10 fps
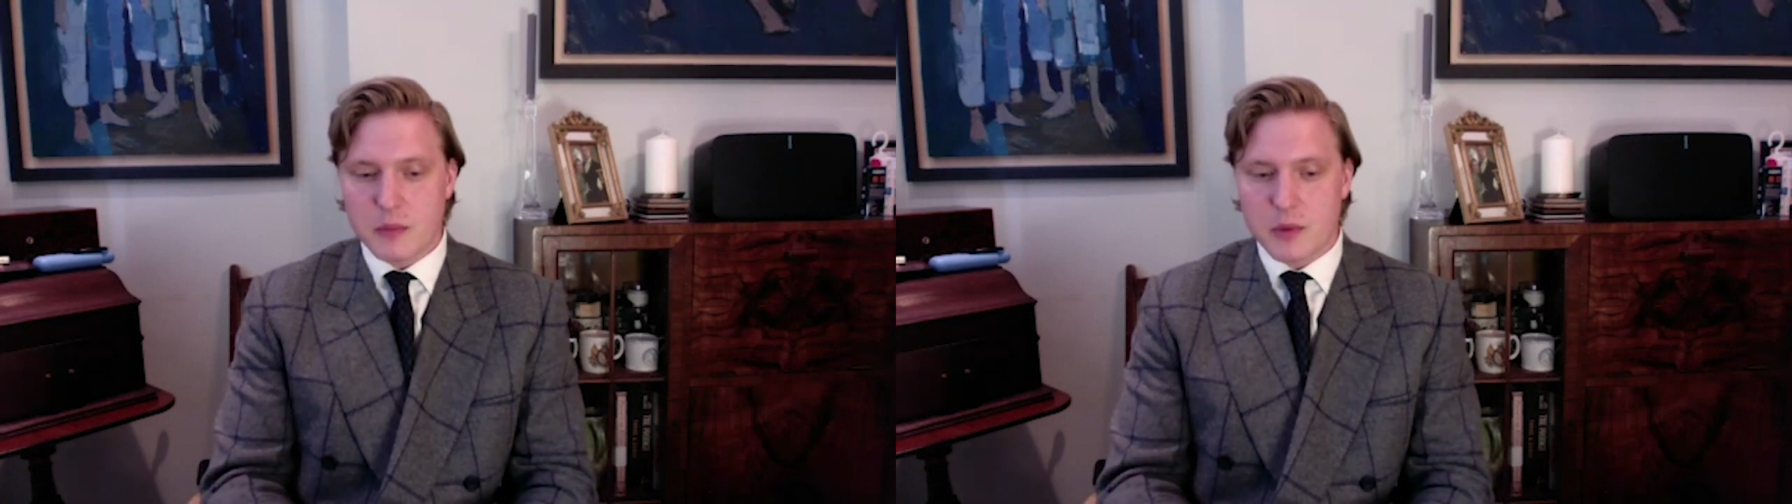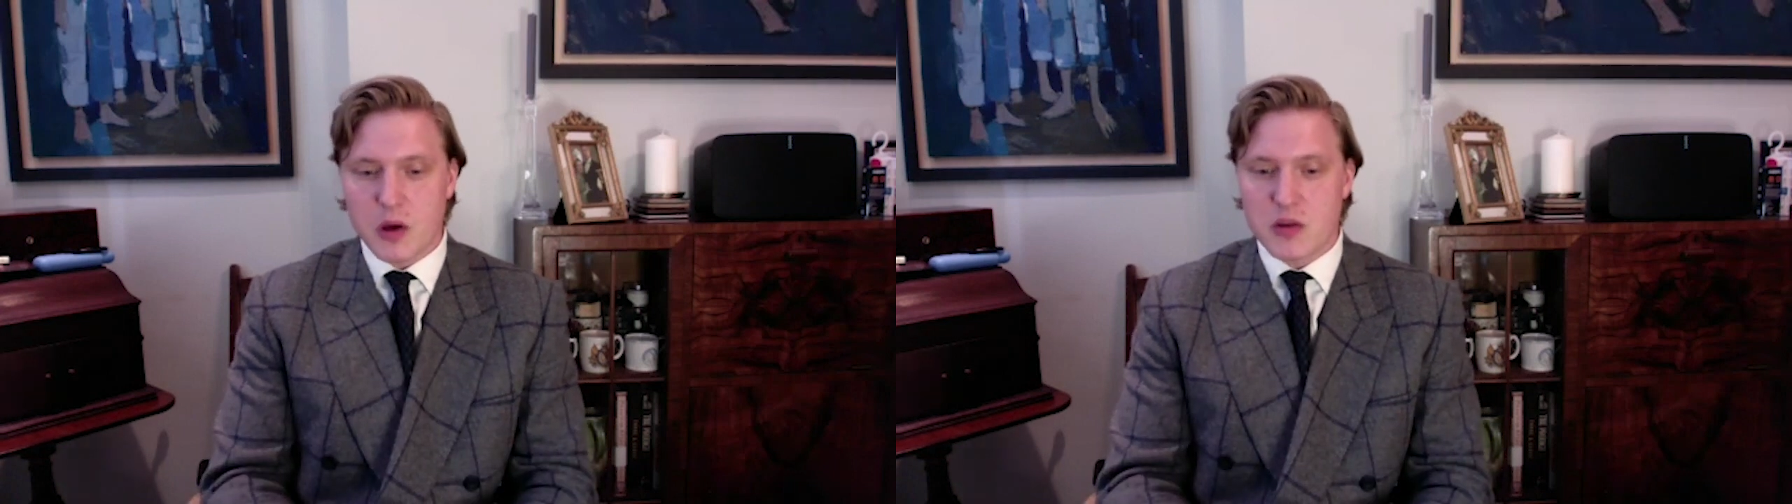
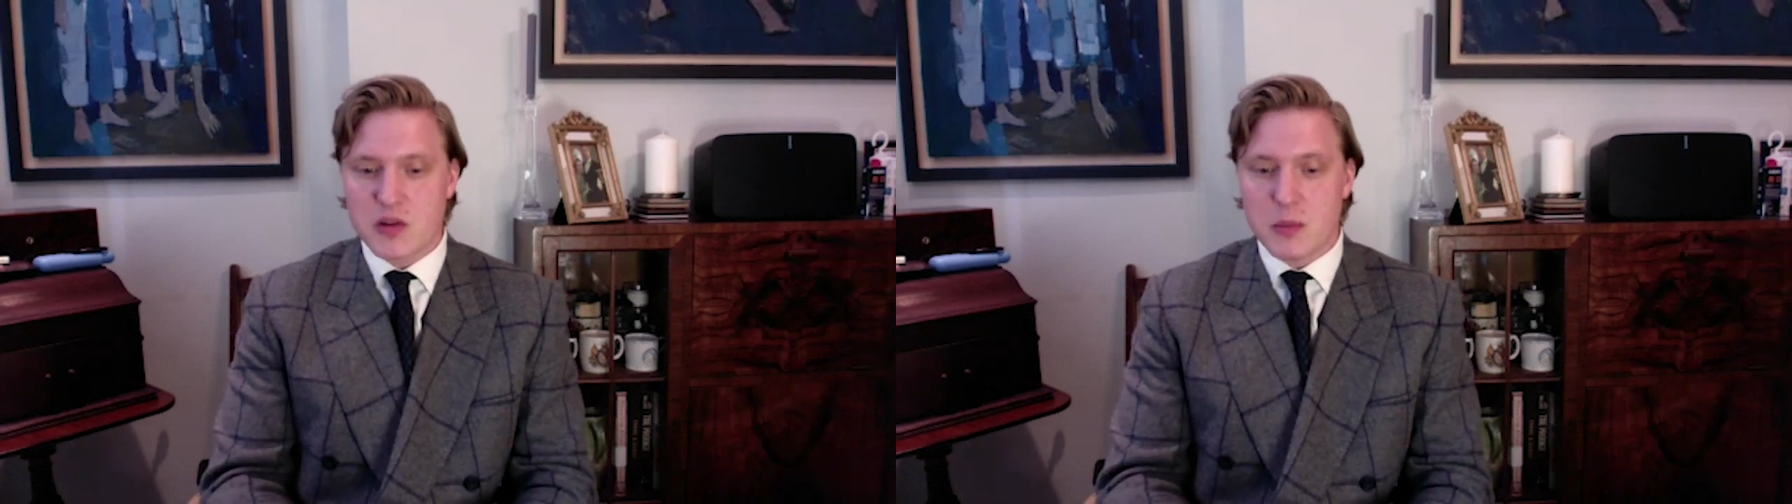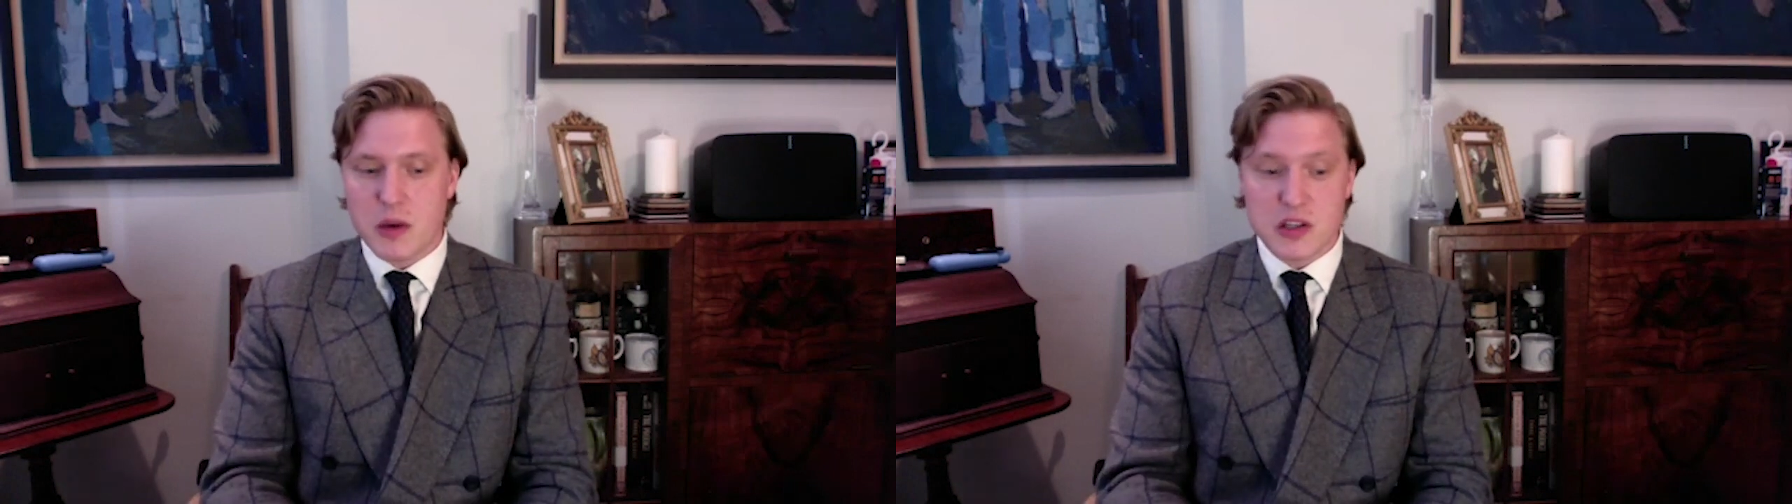going to
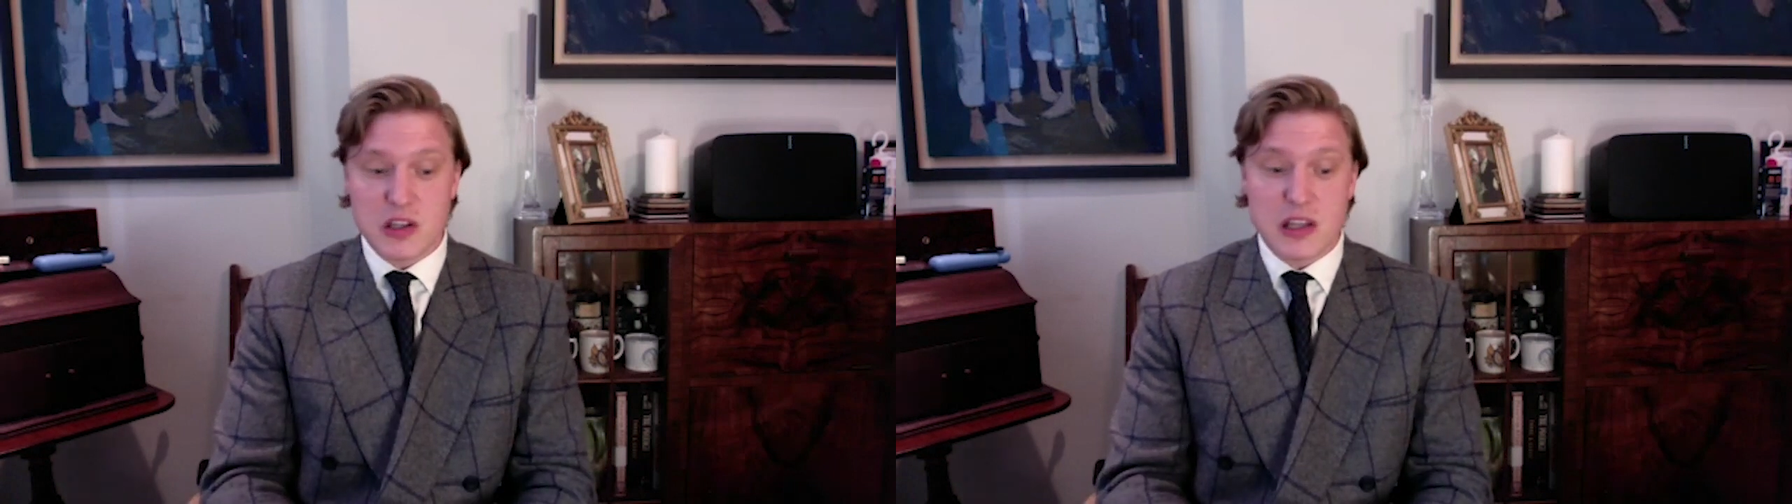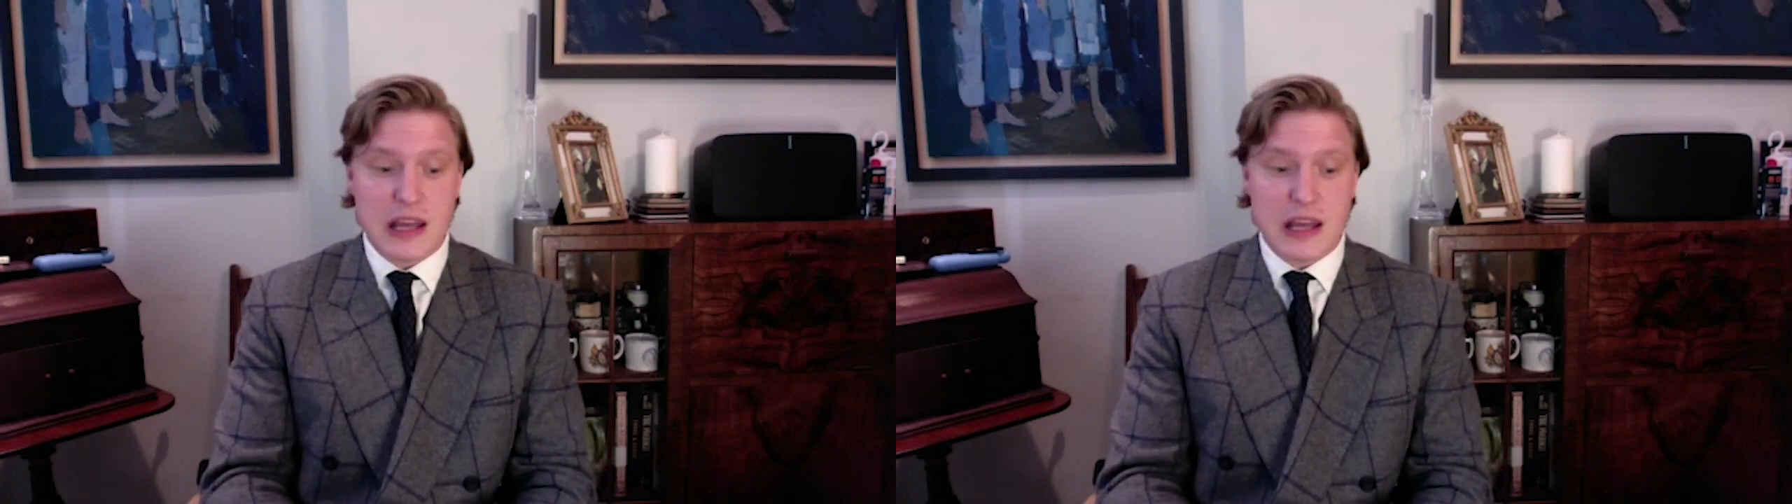emerge at
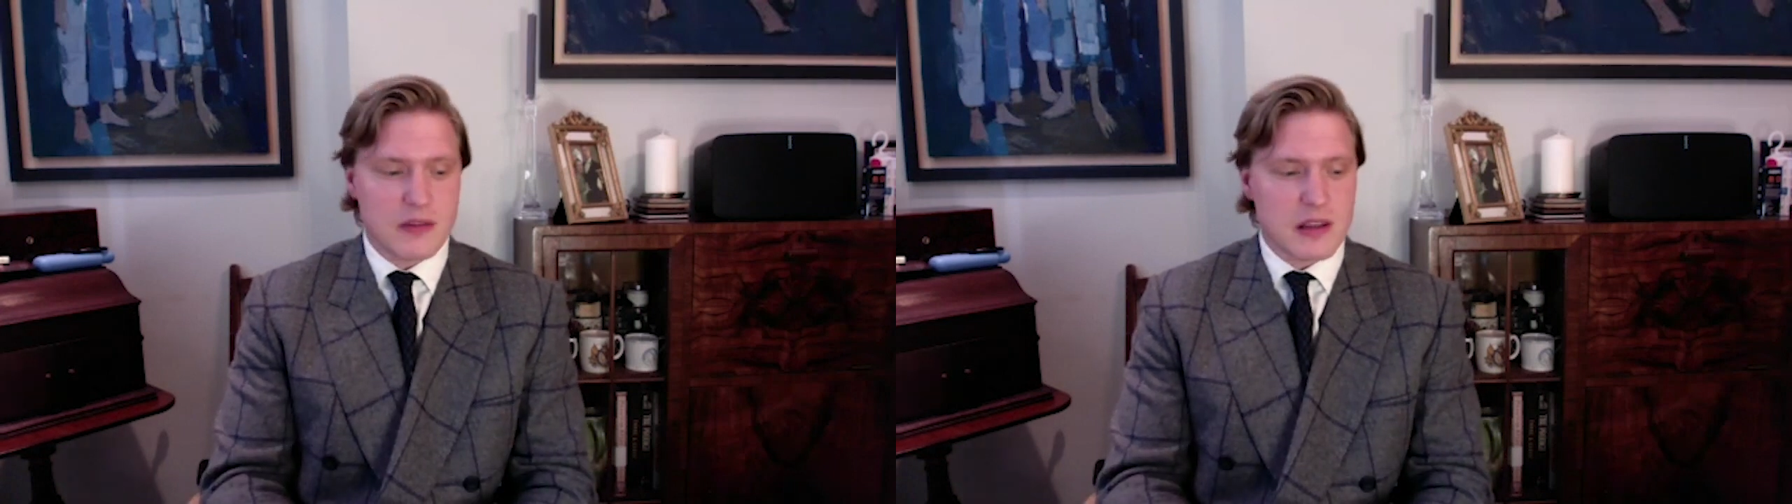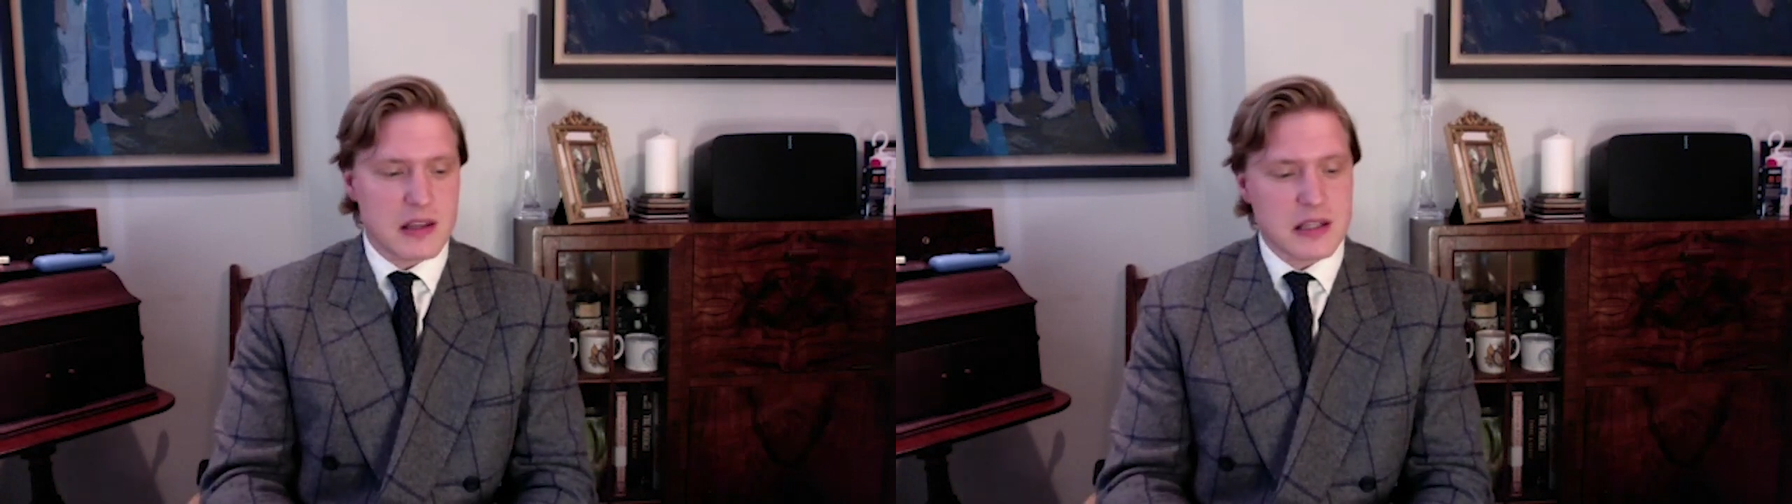the end of
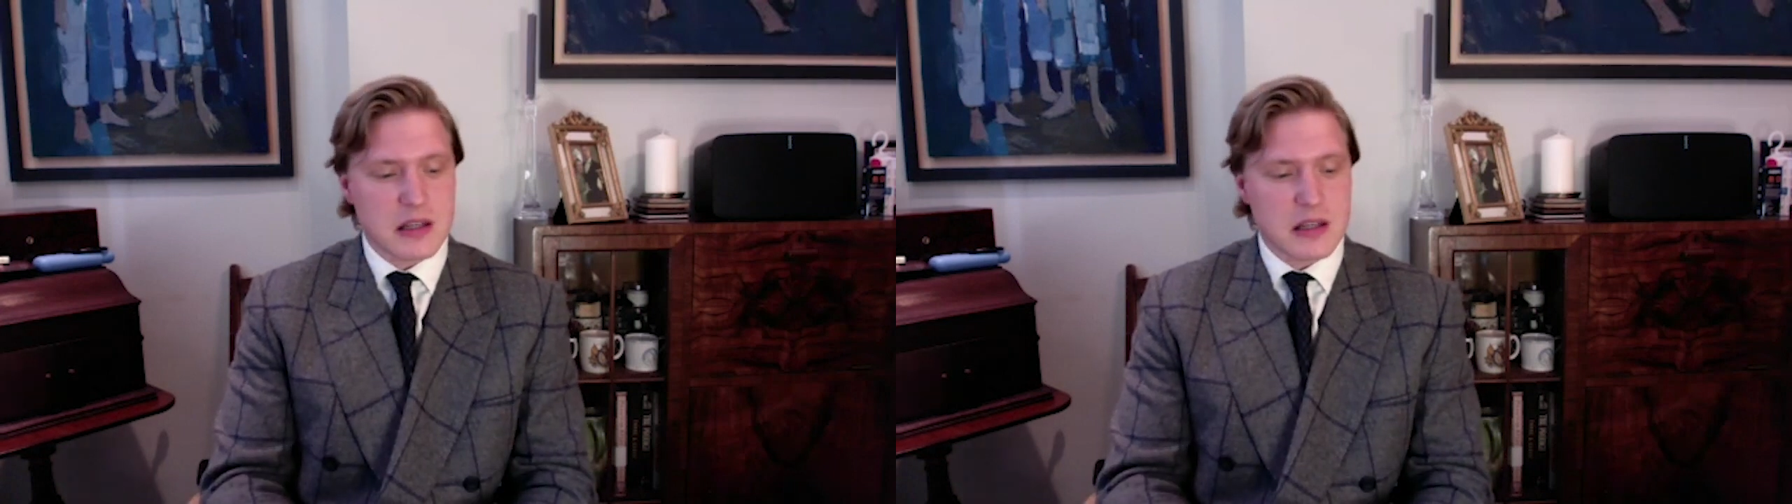this.